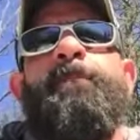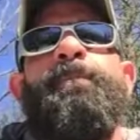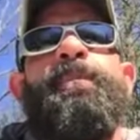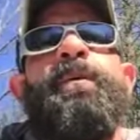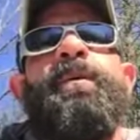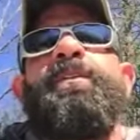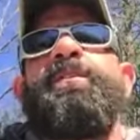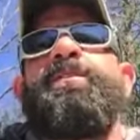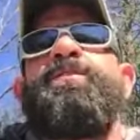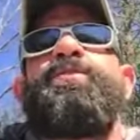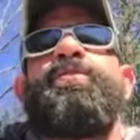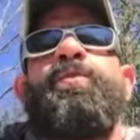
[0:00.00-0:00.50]

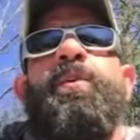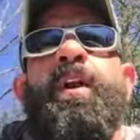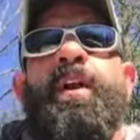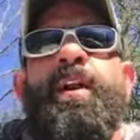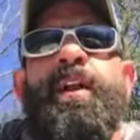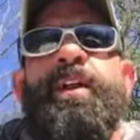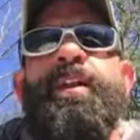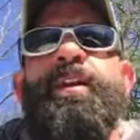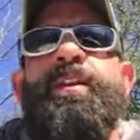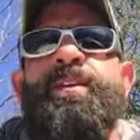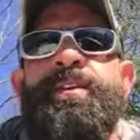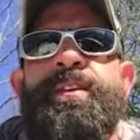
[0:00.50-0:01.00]
It's
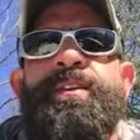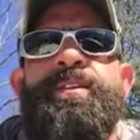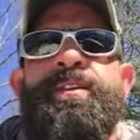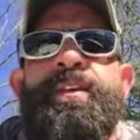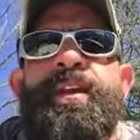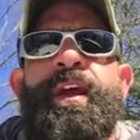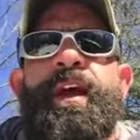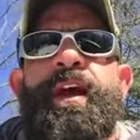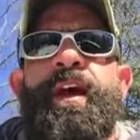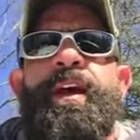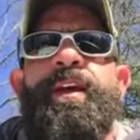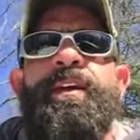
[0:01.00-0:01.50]
training in
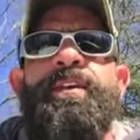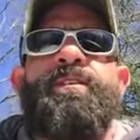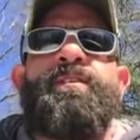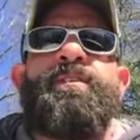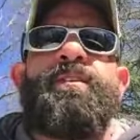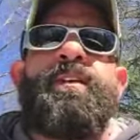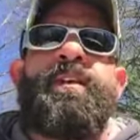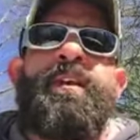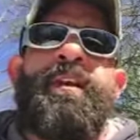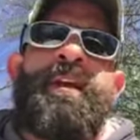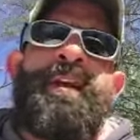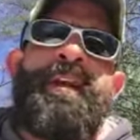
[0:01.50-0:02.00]

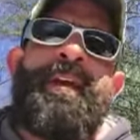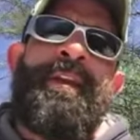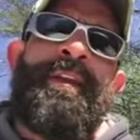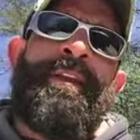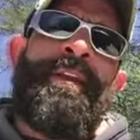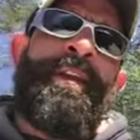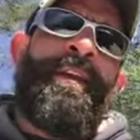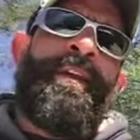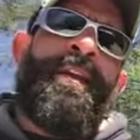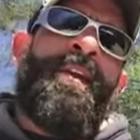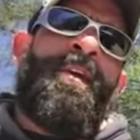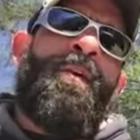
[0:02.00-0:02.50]
disguise. And
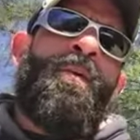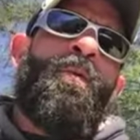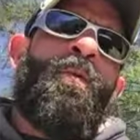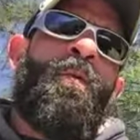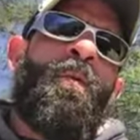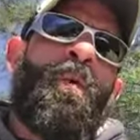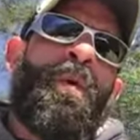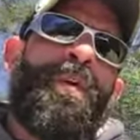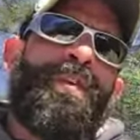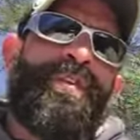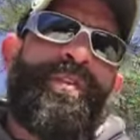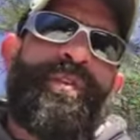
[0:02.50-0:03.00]

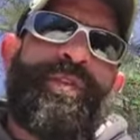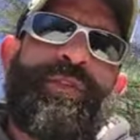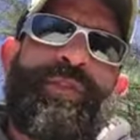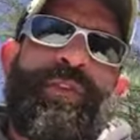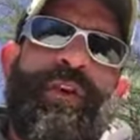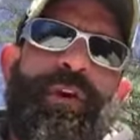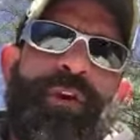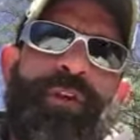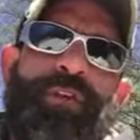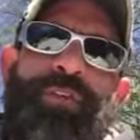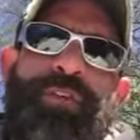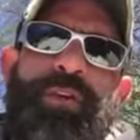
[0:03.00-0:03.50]
once you
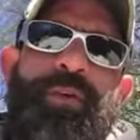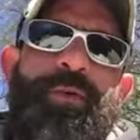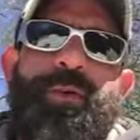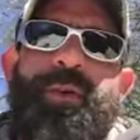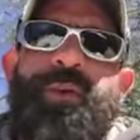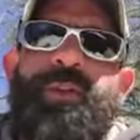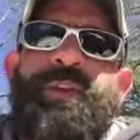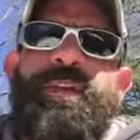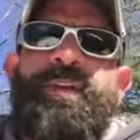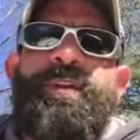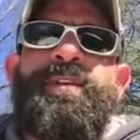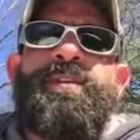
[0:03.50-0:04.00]
start
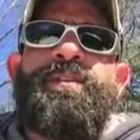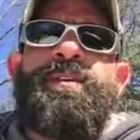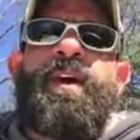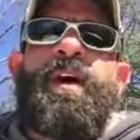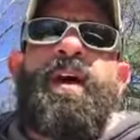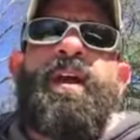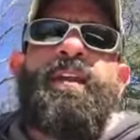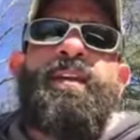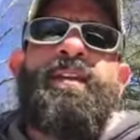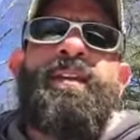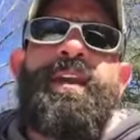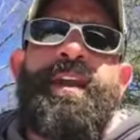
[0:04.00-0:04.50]
doing these,
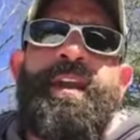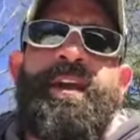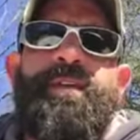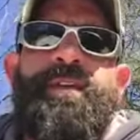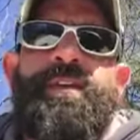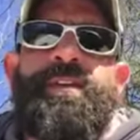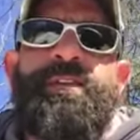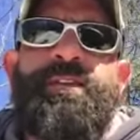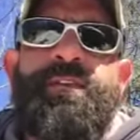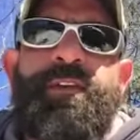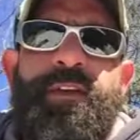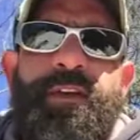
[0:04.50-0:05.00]
I
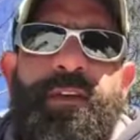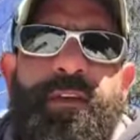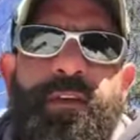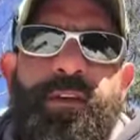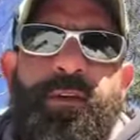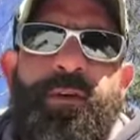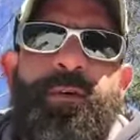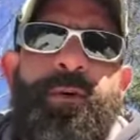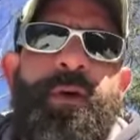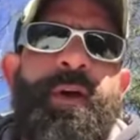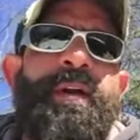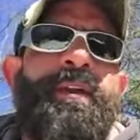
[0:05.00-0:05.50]
guarantee
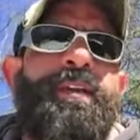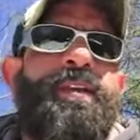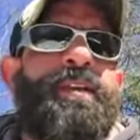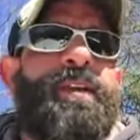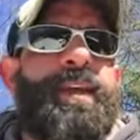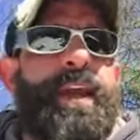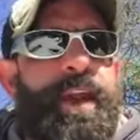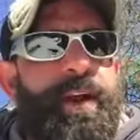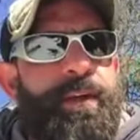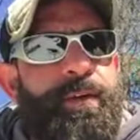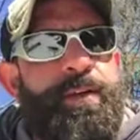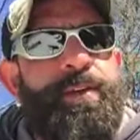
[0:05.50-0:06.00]

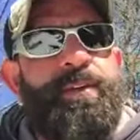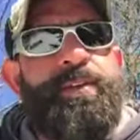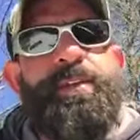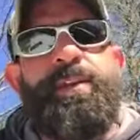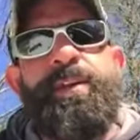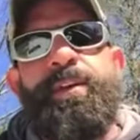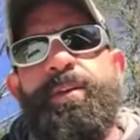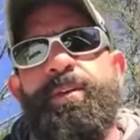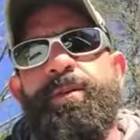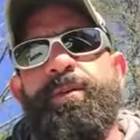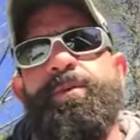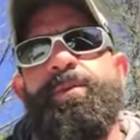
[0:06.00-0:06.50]

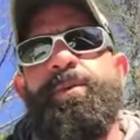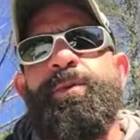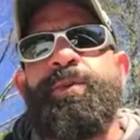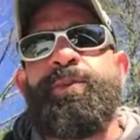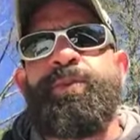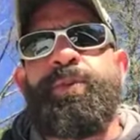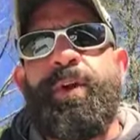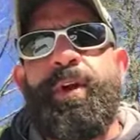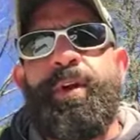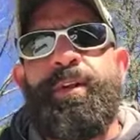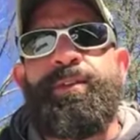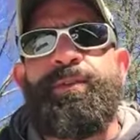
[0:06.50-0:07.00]
you will
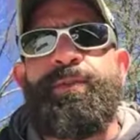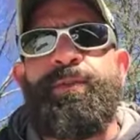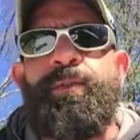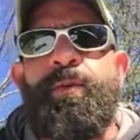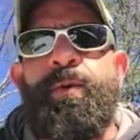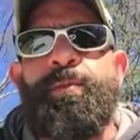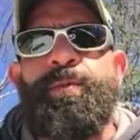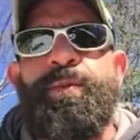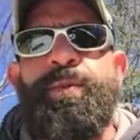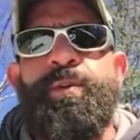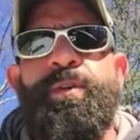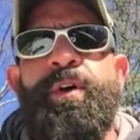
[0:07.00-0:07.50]

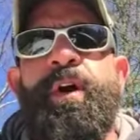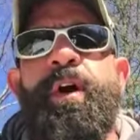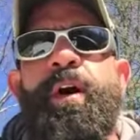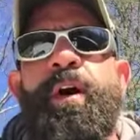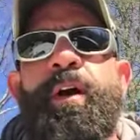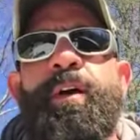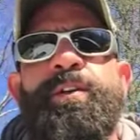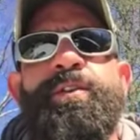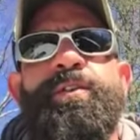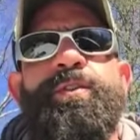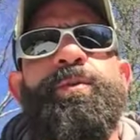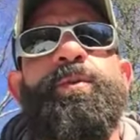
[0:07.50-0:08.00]
transform your
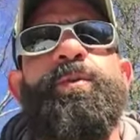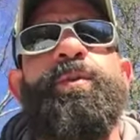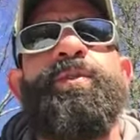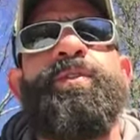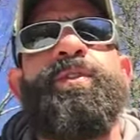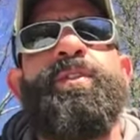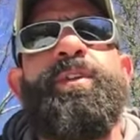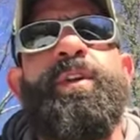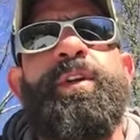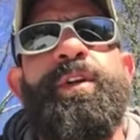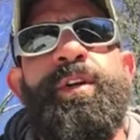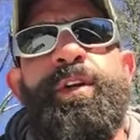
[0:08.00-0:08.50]
dogs. You will
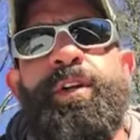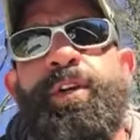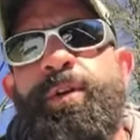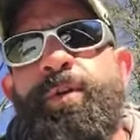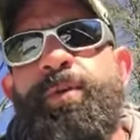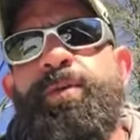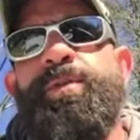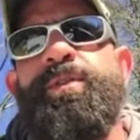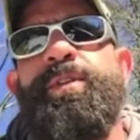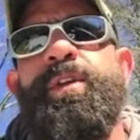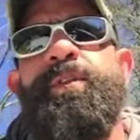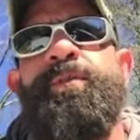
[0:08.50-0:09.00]
see a
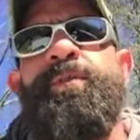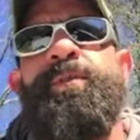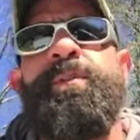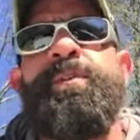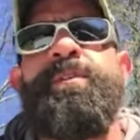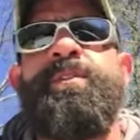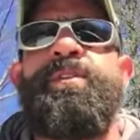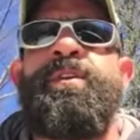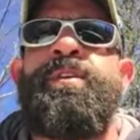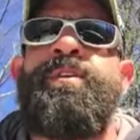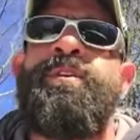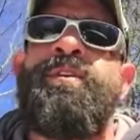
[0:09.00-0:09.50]
huge
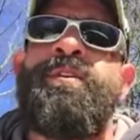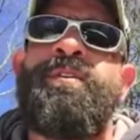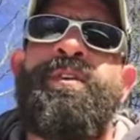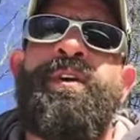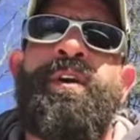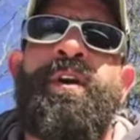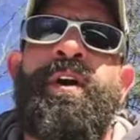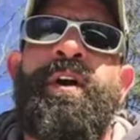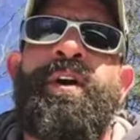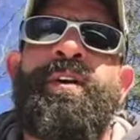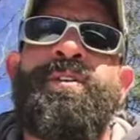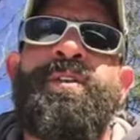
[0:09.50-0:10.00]
difference in your
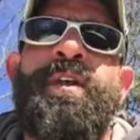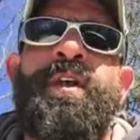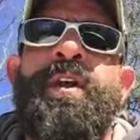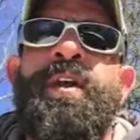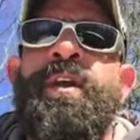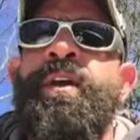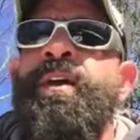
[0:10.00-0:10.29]
dog's